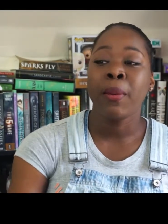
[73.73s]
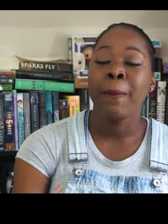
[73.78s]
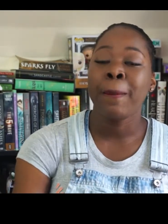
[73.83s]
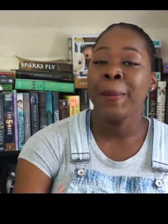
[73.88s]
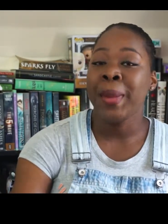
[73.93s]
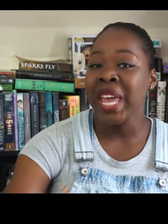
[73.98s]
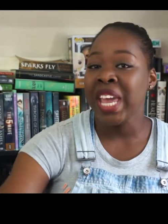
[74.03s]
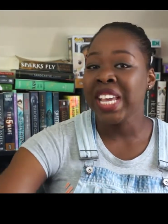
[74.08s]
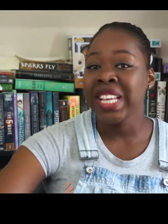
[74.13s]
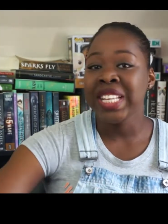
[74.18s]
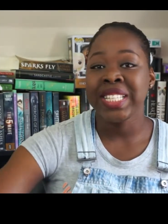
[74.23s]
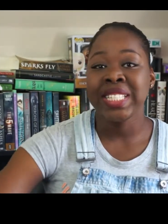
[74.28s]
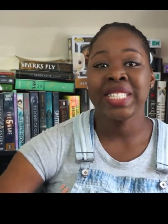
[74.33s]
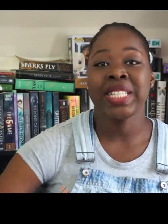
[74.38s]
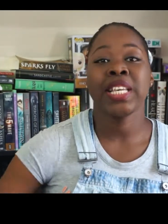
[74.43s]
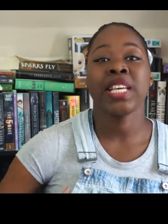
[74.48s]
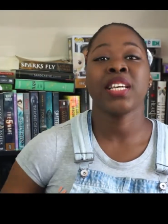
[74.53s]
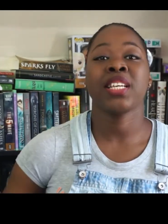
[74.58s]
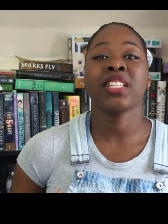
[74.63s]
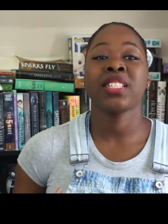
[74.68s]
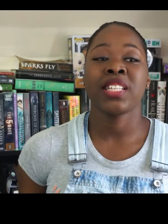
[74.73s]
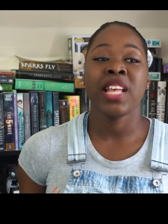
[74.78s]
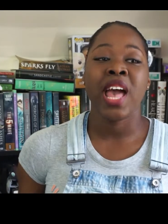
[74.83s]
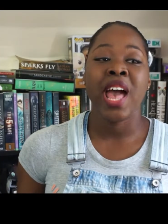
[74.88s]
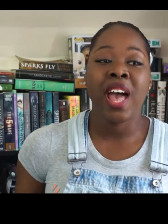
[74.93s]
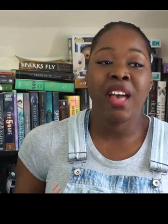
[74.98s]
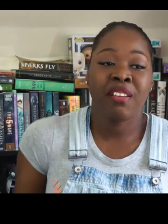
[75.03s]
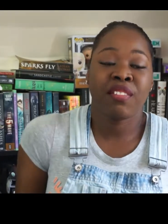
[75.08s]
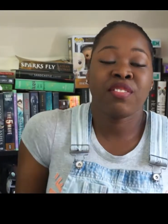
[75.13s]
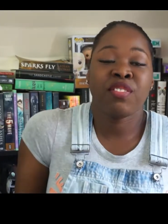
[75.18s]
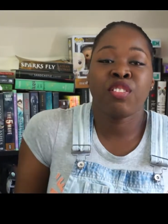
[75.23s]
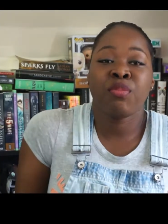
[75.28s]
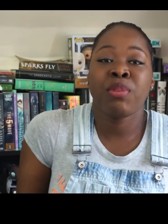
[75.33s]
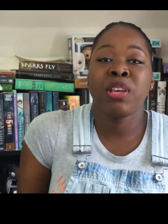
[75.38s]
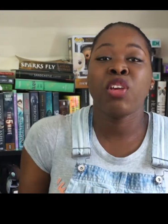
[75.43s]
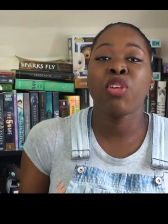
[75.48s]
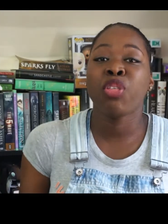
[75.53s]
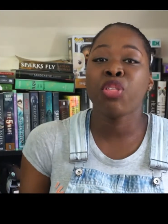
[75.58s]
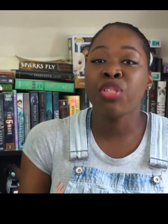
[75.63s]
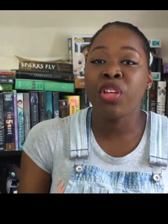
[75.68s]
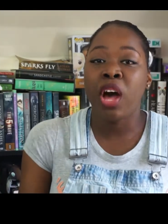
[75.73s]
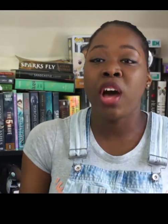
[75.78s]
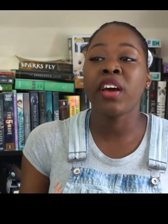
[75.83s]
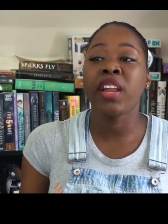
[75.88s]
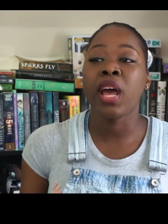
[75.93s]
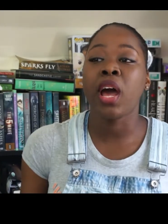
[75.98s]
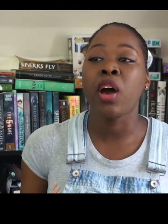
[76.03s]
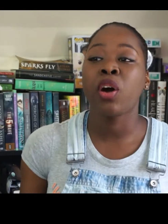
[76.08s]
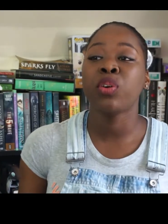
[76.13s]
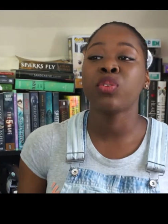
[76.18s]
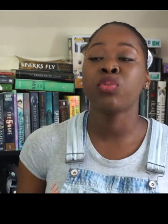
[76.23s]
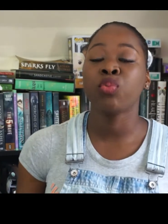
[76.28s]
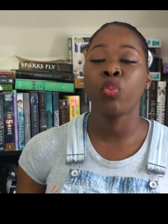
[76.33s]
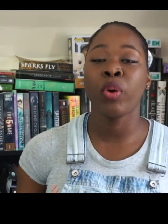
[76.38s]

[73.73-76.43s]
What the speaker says: basics has to be thought out